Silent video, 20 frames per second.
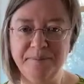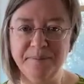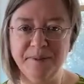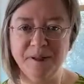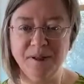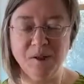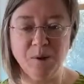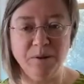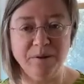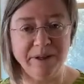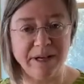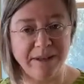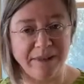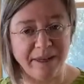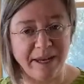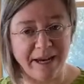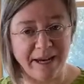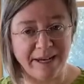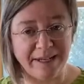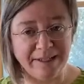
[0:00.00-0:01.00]
So we've got
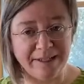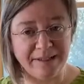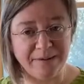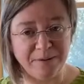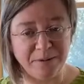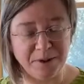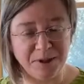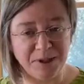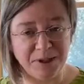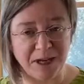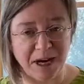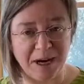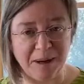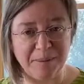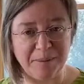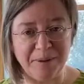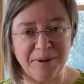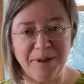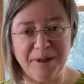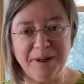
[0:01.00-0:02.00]
the S for
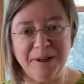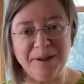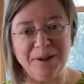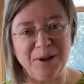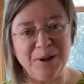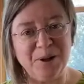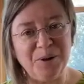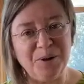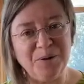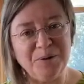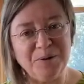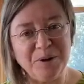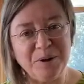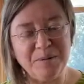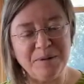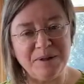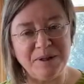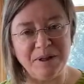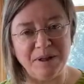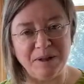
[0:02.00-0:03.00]
stop, the O for
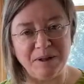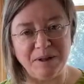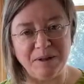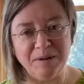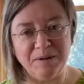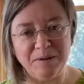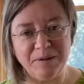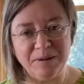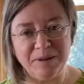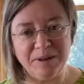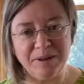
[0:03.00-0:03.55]
observe.